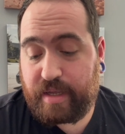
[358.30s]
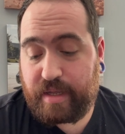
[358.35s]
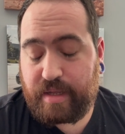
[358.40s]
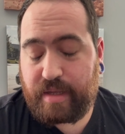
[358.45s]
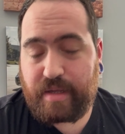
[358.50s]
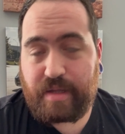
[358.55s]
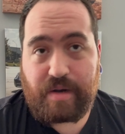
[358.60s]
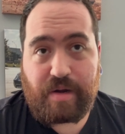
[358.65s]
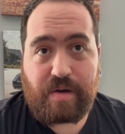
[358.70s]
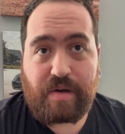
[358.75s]

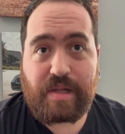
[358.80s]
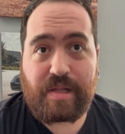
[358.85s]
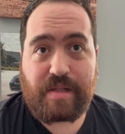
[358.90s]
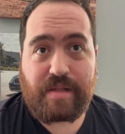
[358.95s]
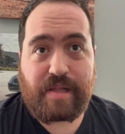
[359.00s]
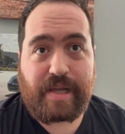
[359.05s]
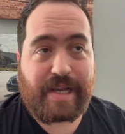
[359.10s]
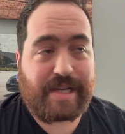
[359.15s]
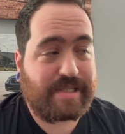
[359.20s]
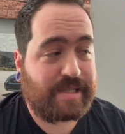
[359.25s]
you know,
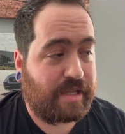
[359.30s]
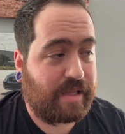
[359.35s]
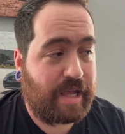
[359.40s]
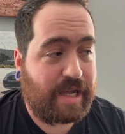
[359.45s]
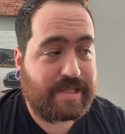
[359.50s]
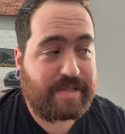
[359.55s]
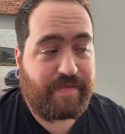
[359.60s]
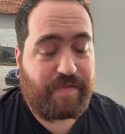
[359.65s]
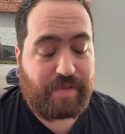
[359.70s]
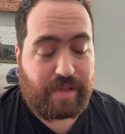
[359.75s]
like I said, a
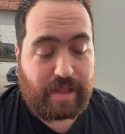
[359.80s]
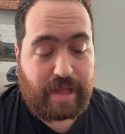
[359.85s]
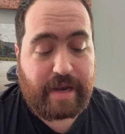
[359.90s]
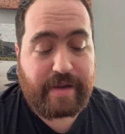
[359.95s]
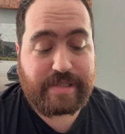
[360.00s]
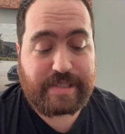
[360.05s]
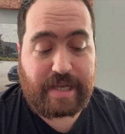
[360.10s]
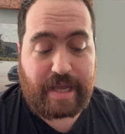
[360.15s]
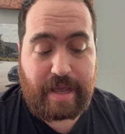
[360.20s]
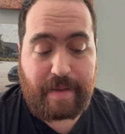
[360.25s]
lot
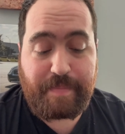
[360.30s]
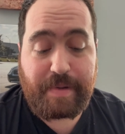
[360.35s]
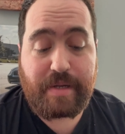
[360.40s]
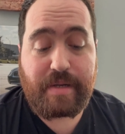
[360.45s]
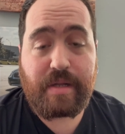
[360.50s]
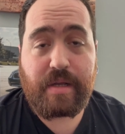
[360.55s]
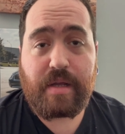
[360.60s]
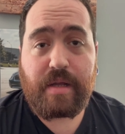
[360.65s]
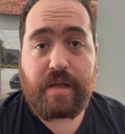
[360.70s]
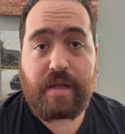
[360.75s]
has
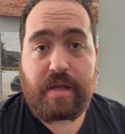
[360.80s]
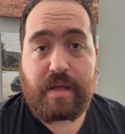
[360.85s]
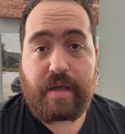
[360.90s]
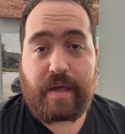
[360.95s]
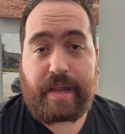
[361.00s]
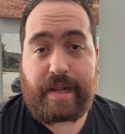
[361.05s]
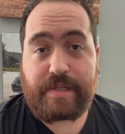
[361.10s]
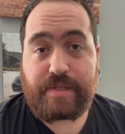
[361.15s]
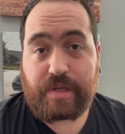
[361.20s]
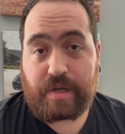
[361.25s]
happened.
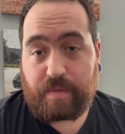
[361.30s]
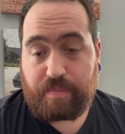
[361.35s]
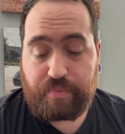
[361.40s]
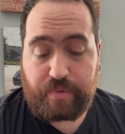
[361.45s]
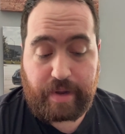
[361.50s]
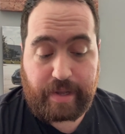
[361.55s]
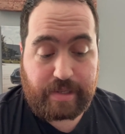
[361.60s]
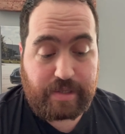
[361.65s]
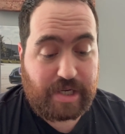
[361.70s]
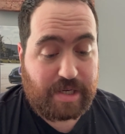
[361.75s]
And I took a
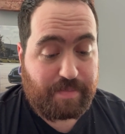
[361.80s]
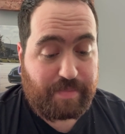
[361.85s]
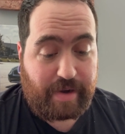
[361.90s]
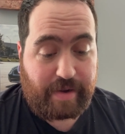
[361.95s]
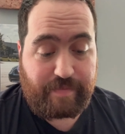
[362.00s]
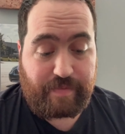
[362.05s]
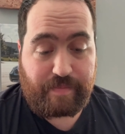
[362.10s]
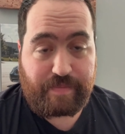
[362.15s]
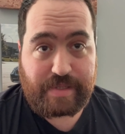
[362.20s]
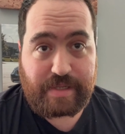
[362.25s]
break
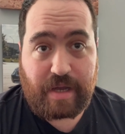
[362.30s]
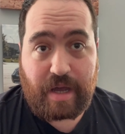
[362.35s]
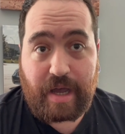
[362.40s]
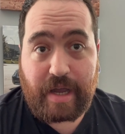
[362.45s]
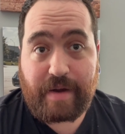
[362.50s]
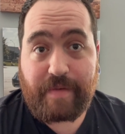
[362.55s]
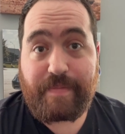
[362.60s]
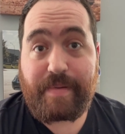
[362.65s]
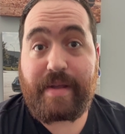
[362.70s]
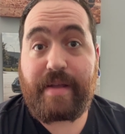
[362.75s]
from
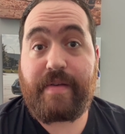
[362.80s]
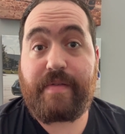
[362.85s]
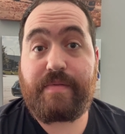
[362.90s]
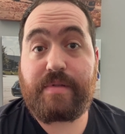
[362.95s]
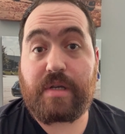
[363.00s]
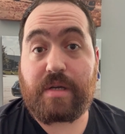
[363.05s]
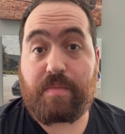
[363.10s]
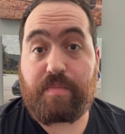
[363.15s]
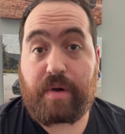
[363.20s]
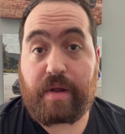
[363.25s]
photography,
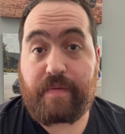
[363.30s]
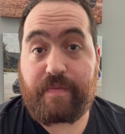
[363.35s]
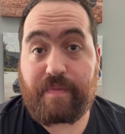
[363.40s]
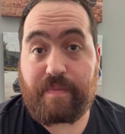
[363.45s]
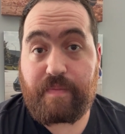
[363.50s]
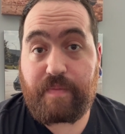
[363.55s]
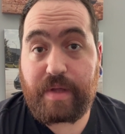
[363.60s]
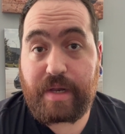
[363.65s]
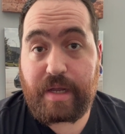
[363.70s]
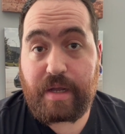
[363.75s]
took a break from
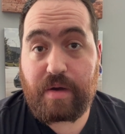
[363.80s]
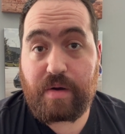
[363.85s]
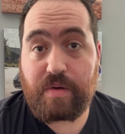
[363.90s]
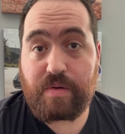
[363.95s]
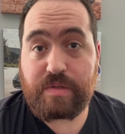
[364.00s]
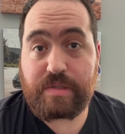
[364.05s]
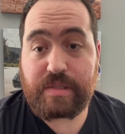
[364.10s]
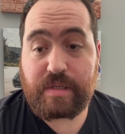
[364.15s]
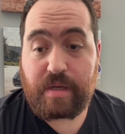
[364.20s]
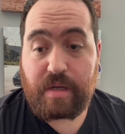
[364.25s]
videos,